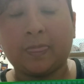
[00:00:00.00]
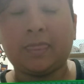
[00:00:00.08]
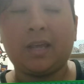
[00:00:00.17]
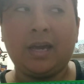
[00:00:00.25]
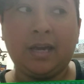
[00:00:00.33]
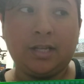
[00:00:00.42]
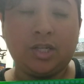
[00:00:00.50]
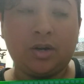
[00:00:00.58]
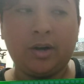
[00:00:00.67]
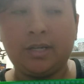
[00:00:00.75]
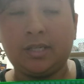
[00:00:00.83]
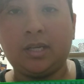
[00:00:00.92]

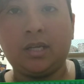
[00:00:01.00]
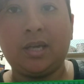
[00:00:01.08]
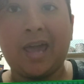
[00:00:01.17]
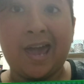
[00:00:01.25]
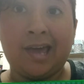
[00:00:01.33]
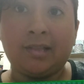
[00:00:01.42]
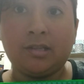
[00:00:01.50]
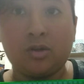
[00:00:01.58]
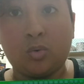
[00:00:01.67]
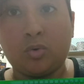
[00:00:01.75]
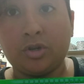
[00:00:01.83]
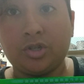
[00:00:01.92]
HRT and
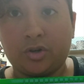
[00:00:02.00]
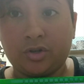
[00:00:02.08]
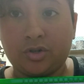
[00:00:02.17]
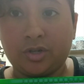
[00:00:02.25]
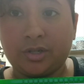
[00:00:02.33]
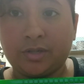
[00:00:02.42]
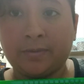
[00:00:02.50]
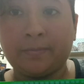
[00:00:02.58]
or surgeries.